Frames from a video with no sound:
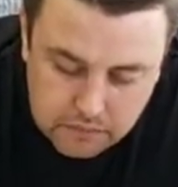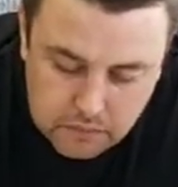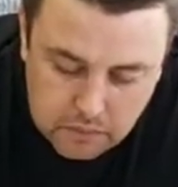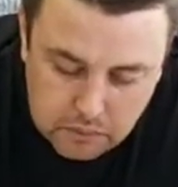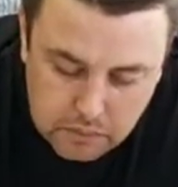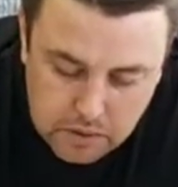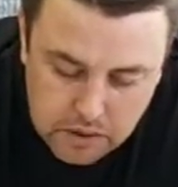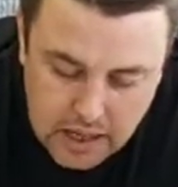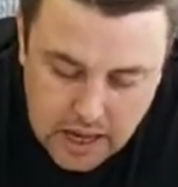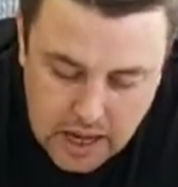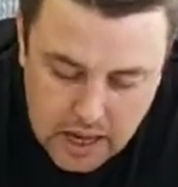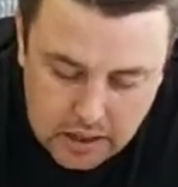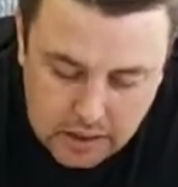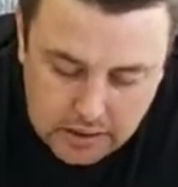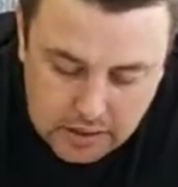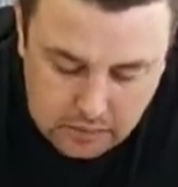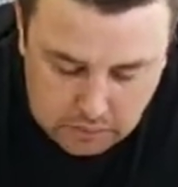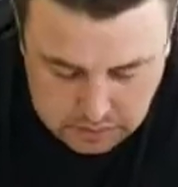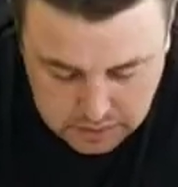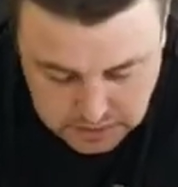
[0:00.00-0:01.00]
and with the Allen
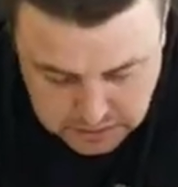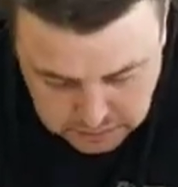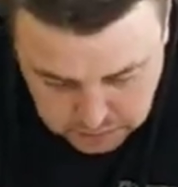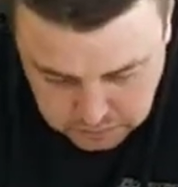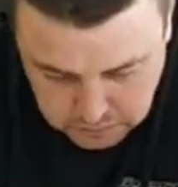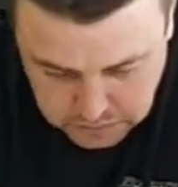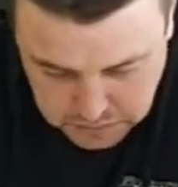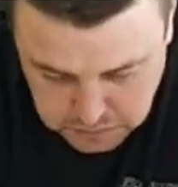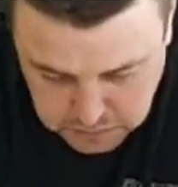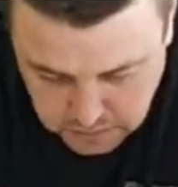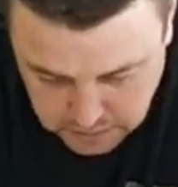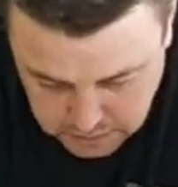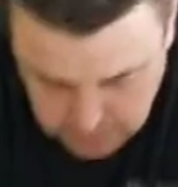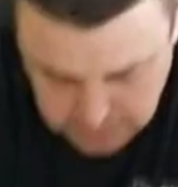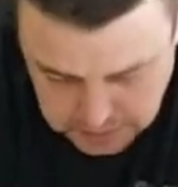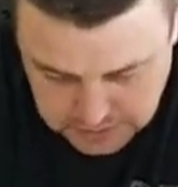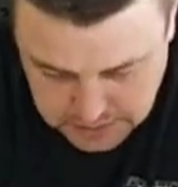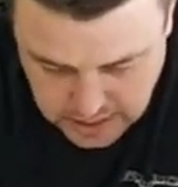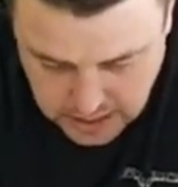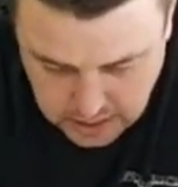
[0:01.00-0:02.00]
key, or this one, you
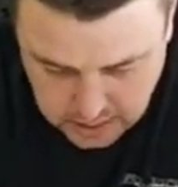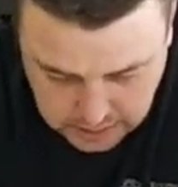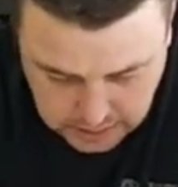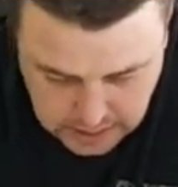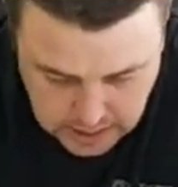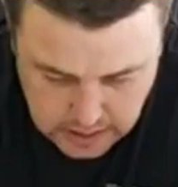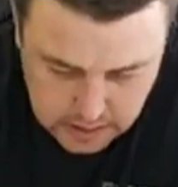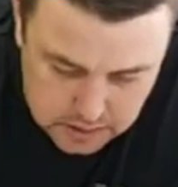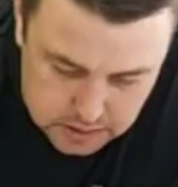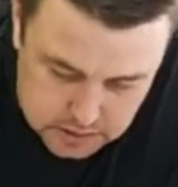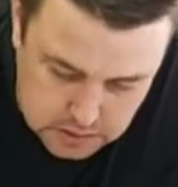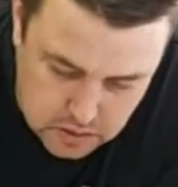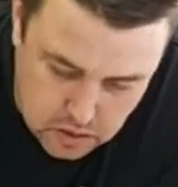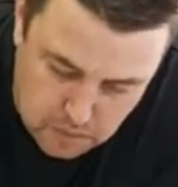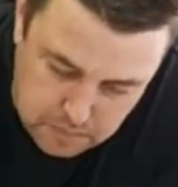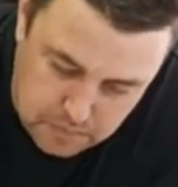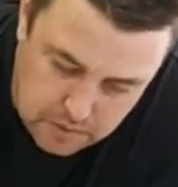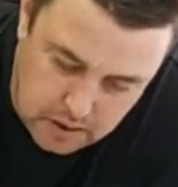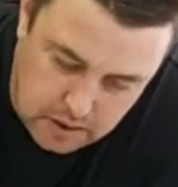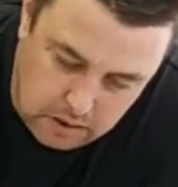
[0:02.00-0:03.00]
use an Allen key at the
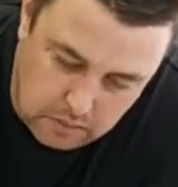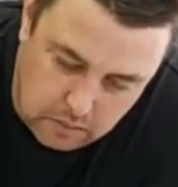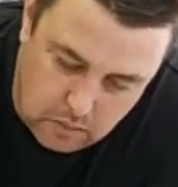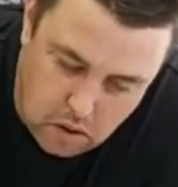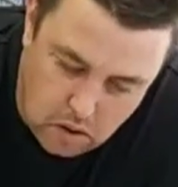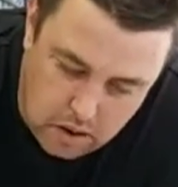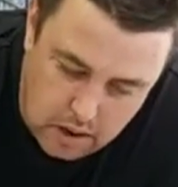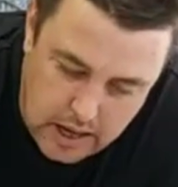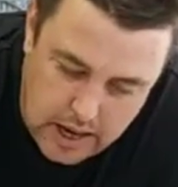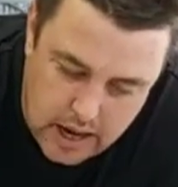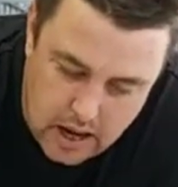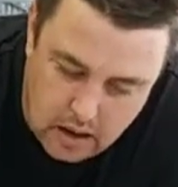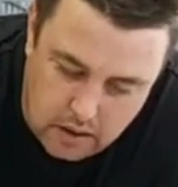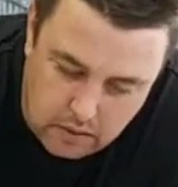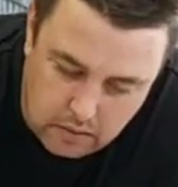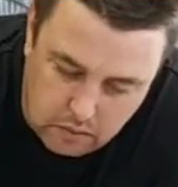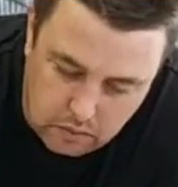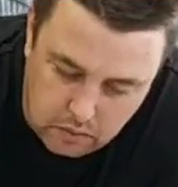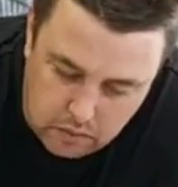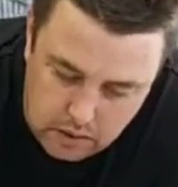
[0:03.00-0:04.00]
top, and you wind it out
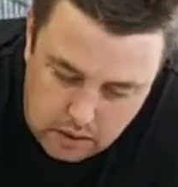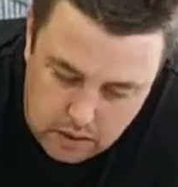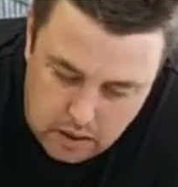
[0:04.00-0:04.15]
or